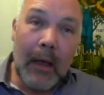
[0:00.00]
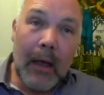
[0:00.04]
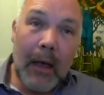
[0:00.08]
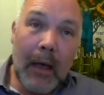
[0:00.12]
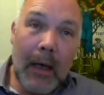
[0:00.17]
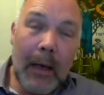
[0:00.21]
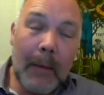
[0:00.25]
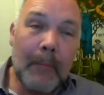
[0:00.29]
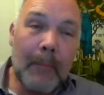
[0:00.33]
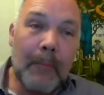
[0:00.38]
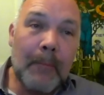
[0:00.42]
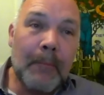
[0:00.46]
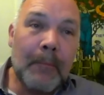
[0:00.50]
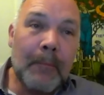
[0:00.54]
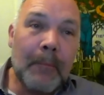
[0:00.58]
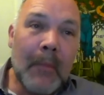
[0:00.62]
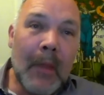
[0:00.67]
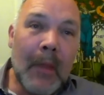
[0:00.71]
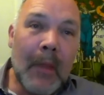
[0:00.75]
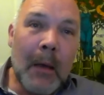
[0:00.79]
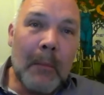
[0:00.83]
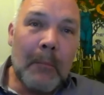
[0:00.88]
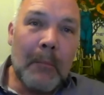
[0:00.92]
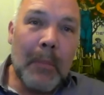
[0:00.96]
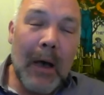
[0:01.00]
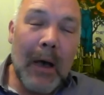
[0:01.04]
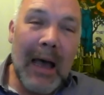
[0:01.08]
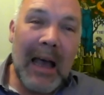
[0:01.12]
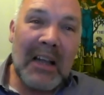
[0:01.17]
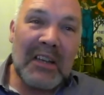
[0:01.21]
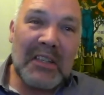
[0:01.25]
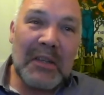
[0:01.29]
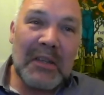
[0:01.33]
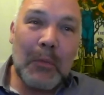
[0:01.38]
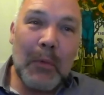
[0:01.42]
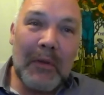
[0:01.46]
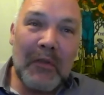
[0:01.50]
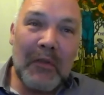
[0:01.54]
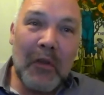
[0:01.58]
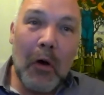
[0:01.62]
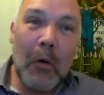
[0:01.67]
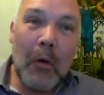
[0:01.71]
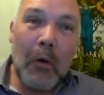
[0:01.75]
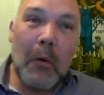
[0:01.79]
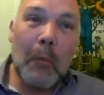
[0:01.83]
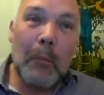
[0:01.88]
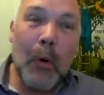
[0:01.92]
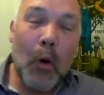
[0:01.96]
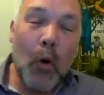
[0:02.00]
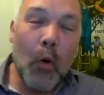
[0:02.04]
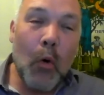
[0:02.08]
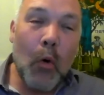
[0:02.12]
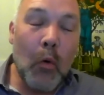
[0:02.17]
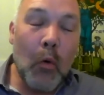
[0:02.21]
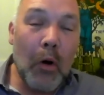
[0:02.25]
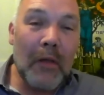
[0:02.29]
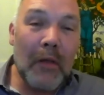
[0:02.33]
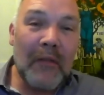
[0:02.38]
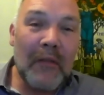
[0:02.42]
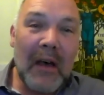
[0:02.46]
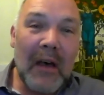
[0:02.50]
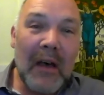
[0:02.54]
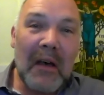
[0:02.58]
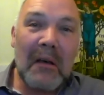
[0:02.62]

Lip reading: But actually we've not, but all of